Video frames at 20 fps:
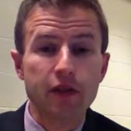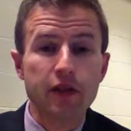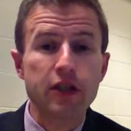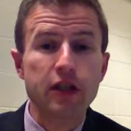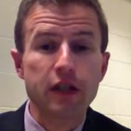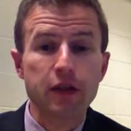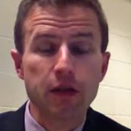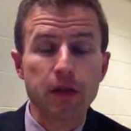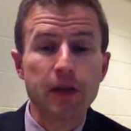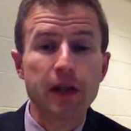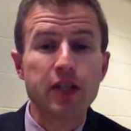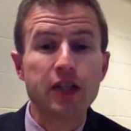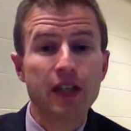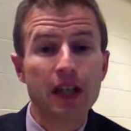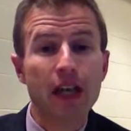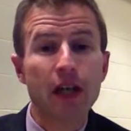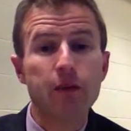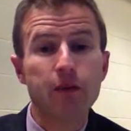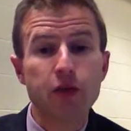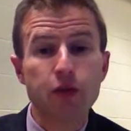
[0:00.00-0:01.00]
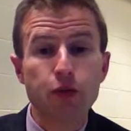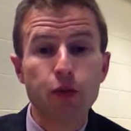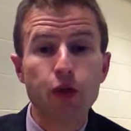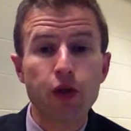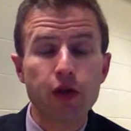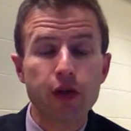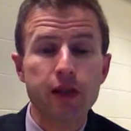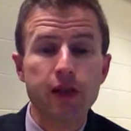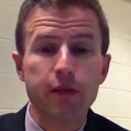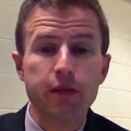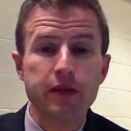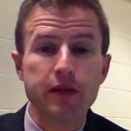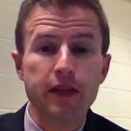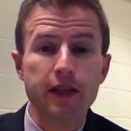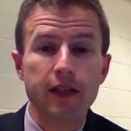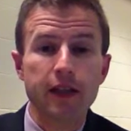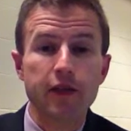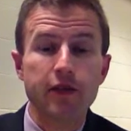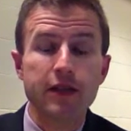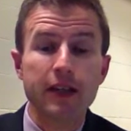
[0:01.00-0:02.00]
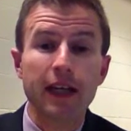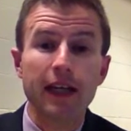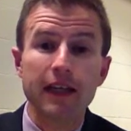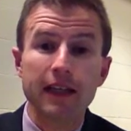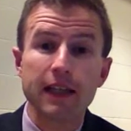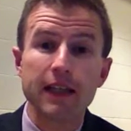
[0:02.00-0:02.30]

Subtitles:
so you imagine how much work it would take you to get an